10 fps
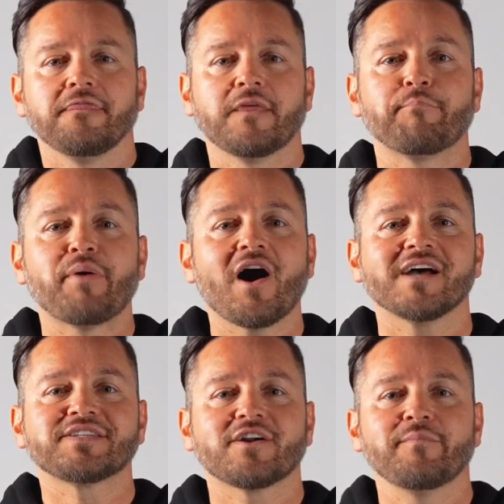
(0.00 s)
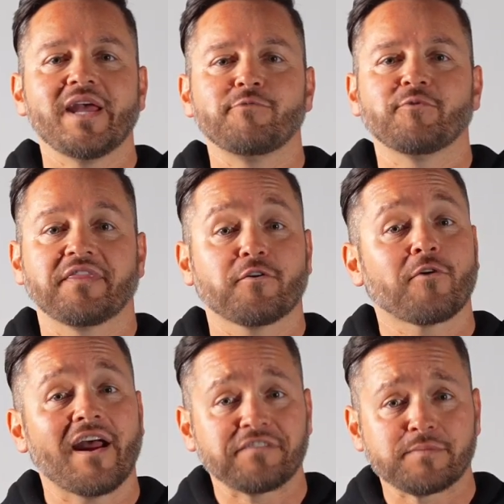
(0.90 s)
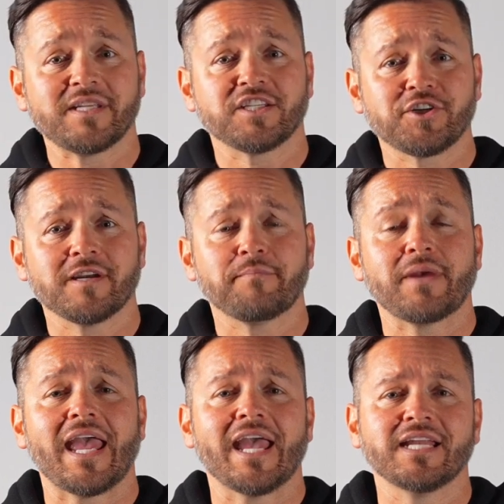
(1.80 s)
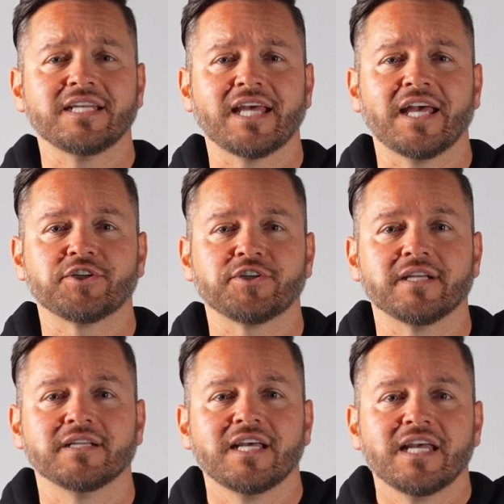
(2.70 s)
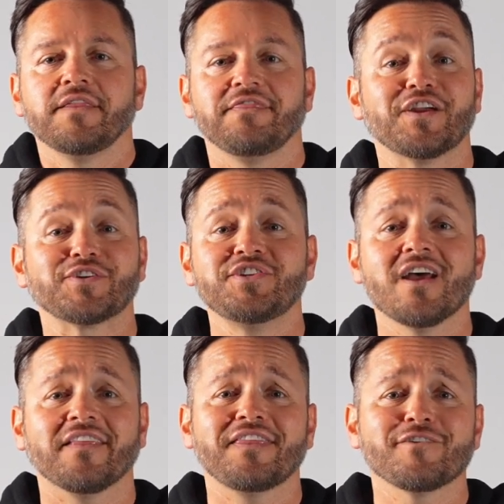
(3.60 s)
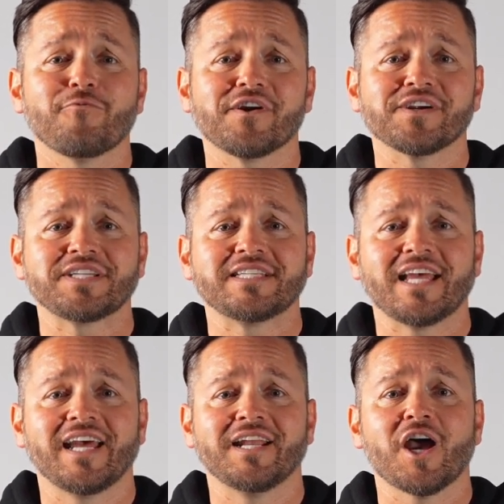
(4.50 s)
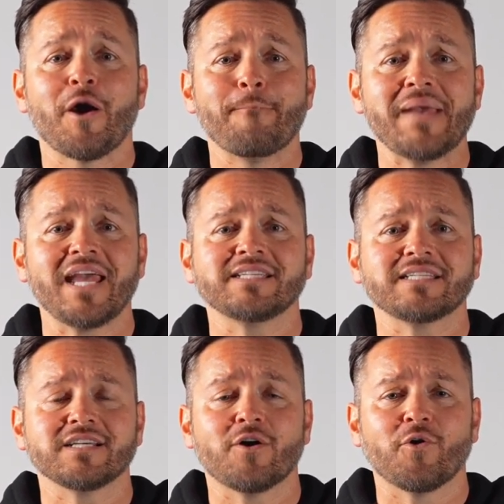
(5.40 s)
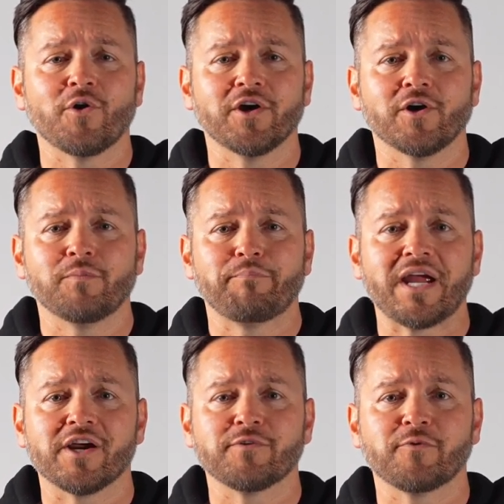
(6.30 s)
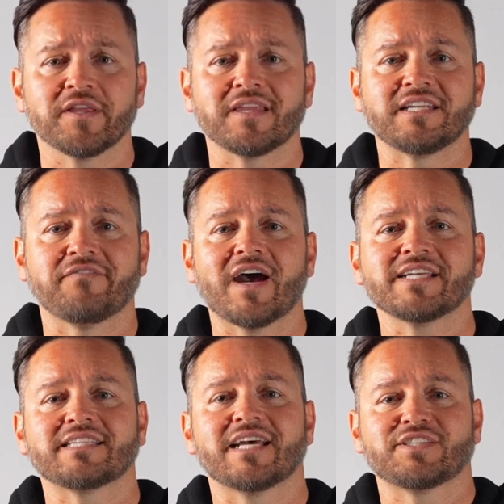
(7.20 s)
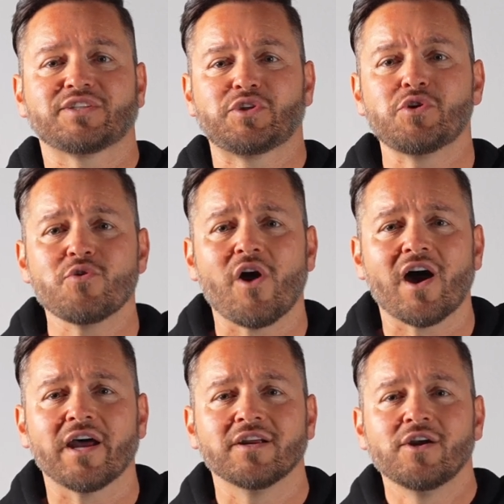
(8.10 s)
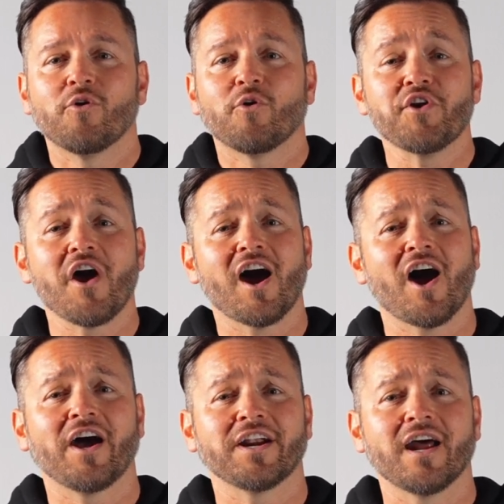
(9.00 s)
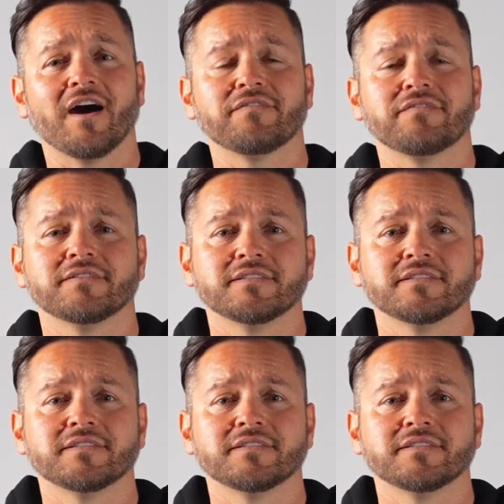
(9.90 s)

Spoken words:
The pods are made with craftsmanship and intention. There's nothing worse than amazing oil paired with a device that's too hot or not hot enough.